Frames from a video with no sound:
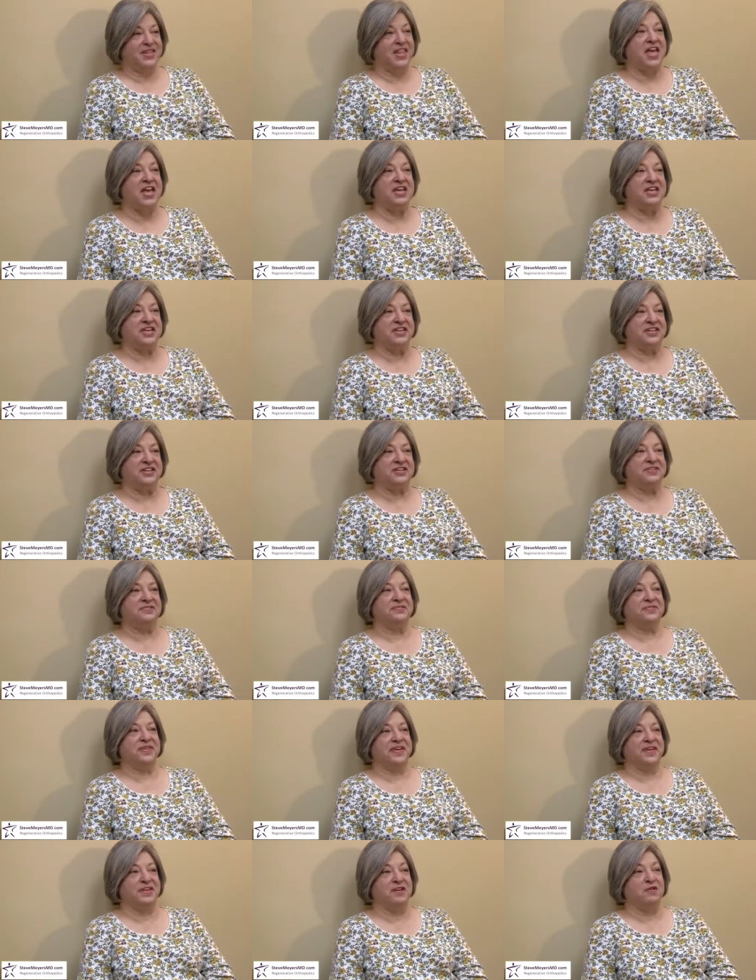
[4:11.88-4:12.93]
Thank you.
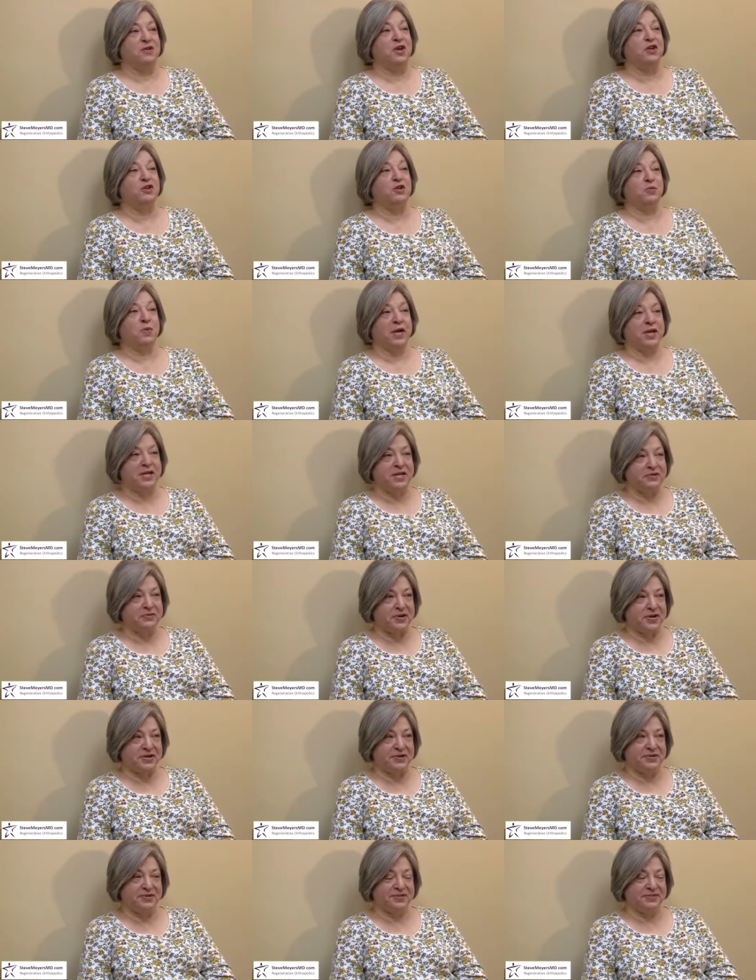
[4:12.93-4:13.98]
Thank you. And you're my
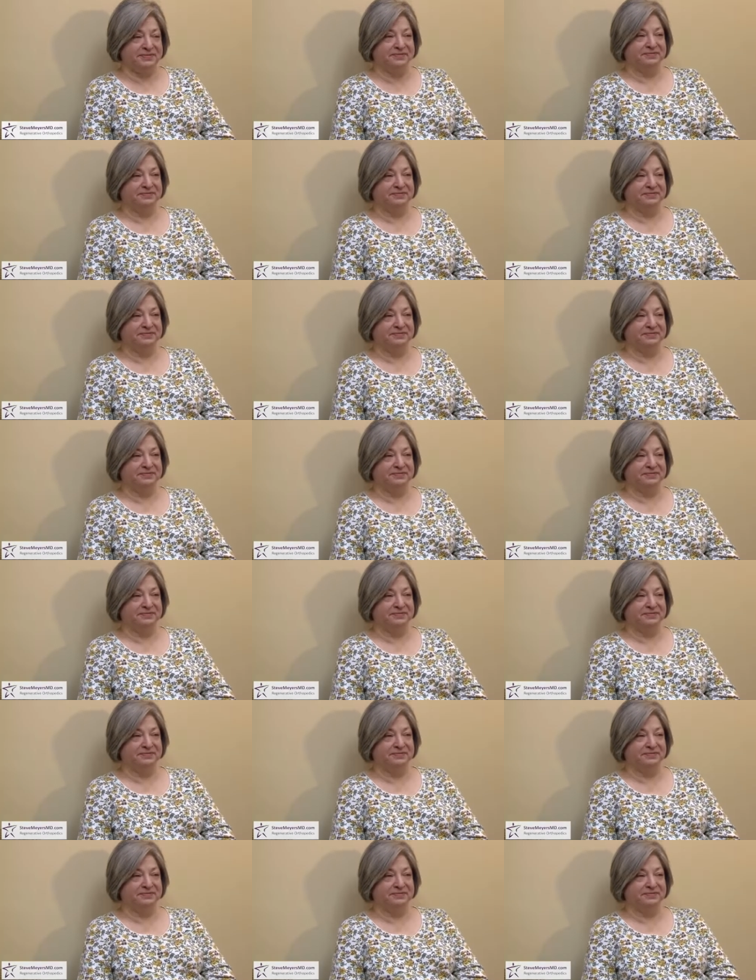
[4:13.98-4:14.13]
hero.